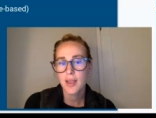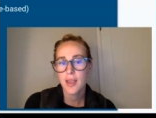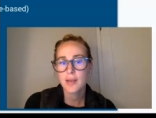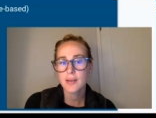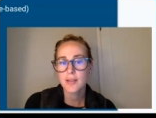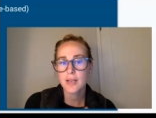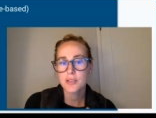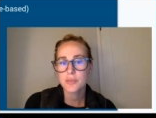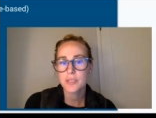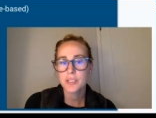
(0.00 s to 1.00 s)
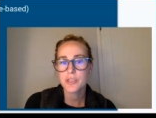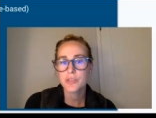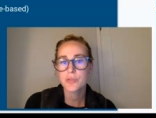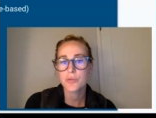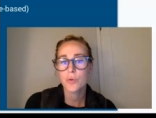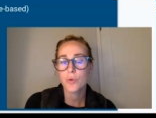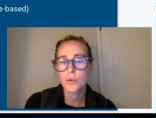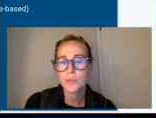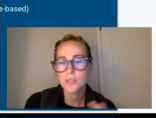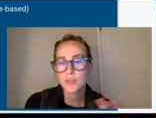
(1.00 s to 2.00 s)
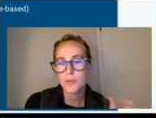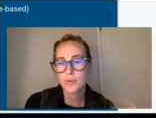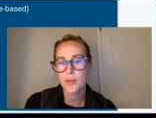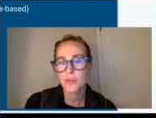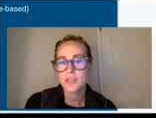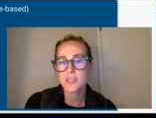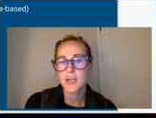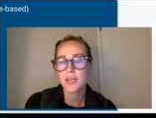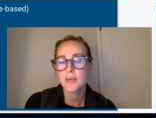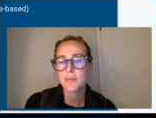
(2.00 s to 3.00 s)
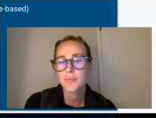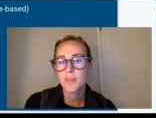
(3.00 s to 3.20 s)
and classroom teachers' goals throughout the study